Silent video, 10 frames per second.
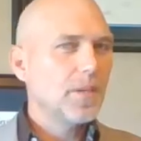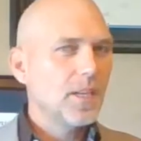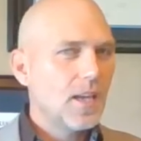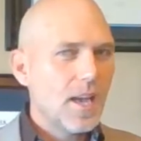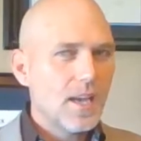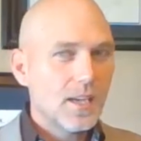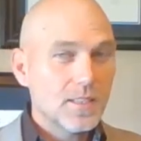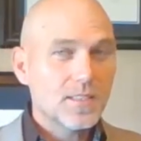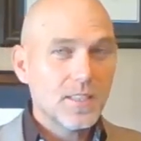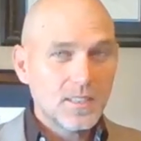be a
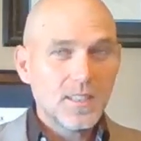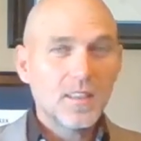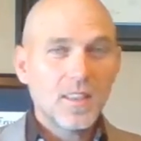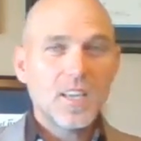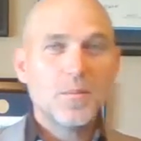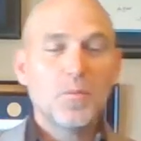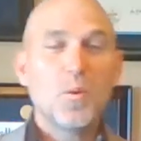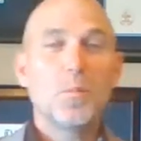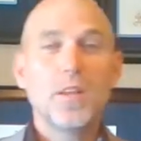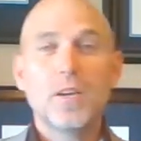consistent theme and
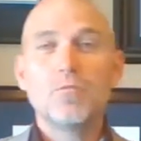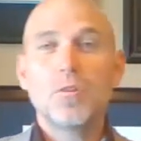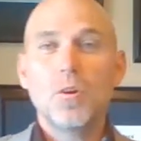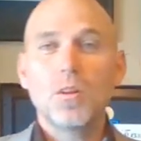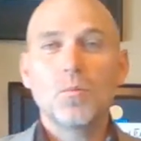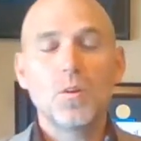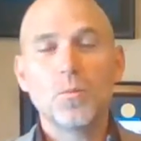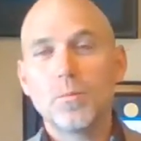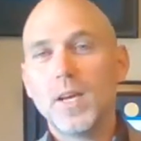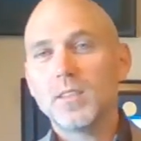will play a role in
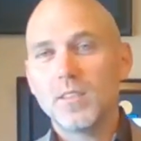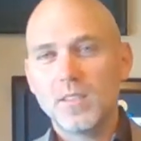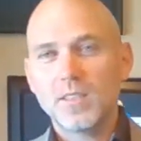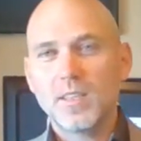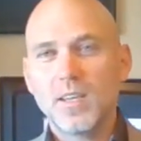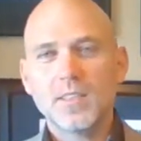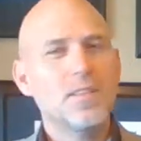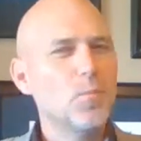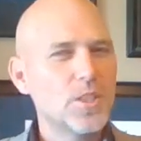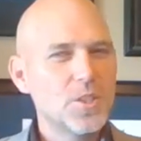what we're about to discuss,
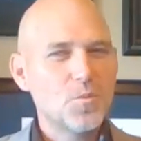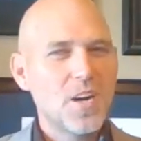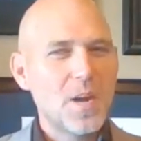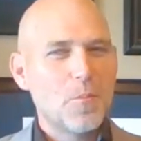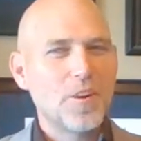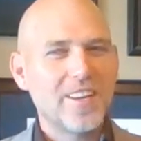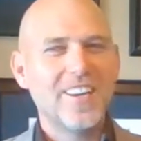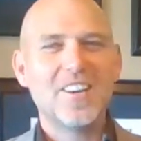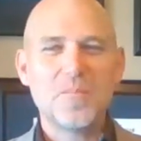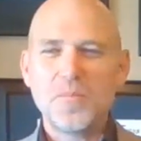and which is why I bring it
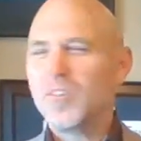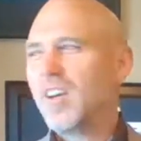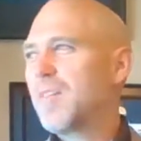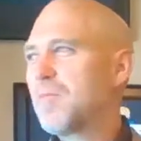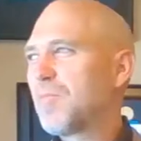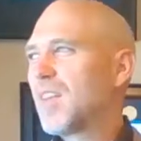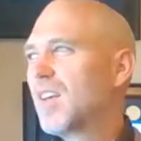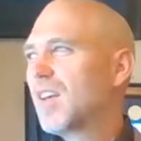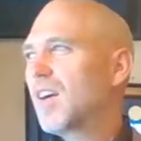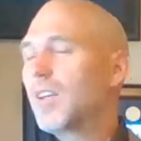up, right?
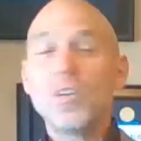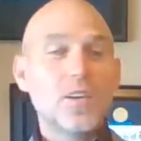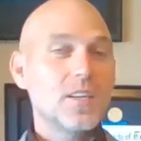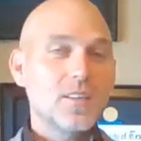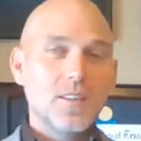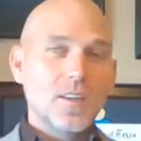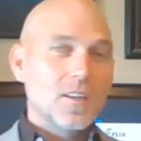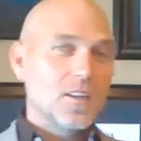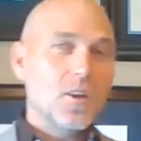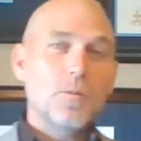You can
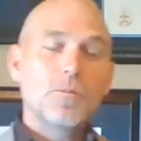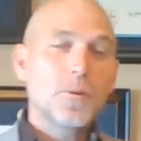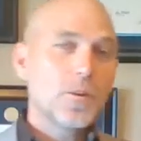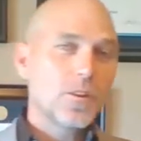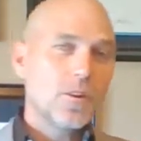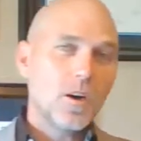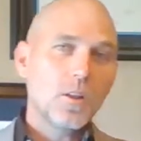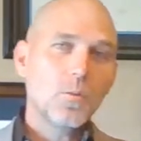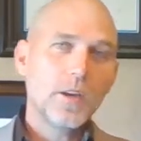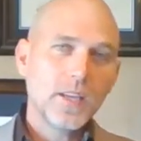go further
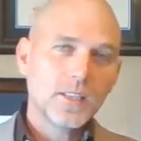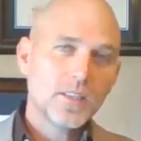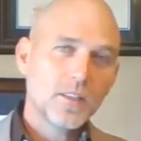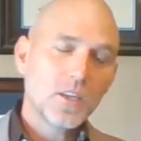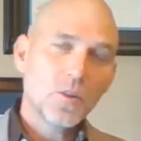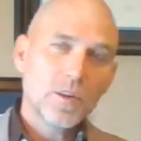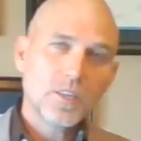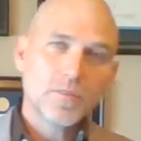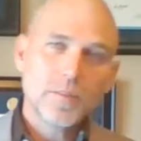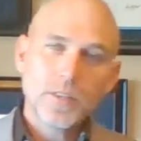all the way into the
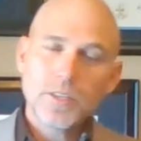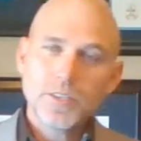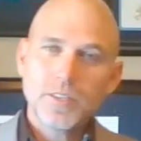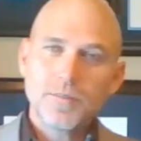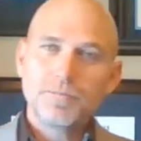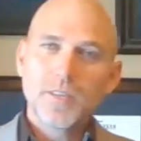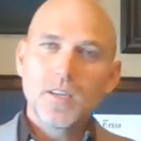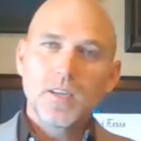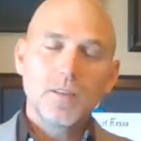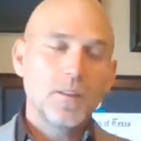Glorious Revolution
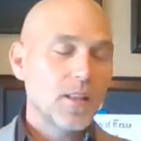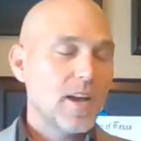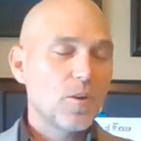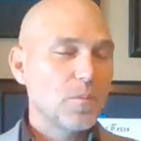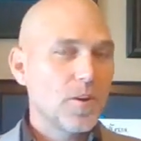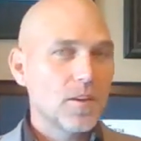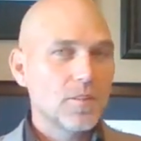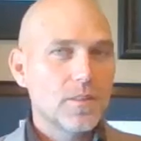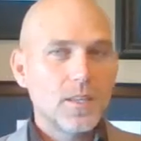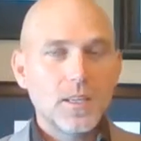of the latter part
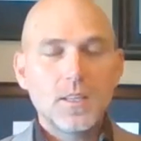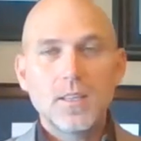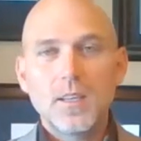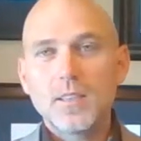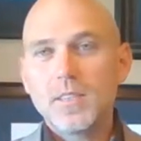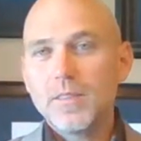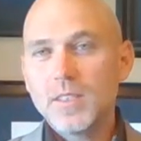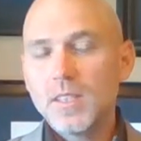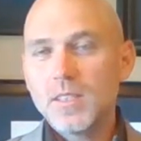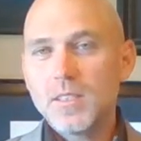of the
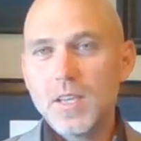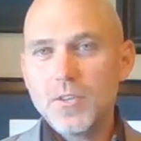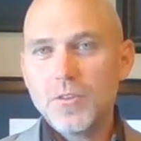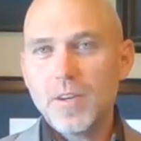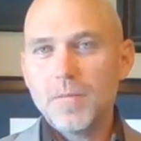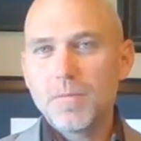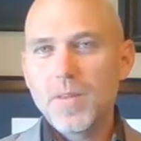17th century.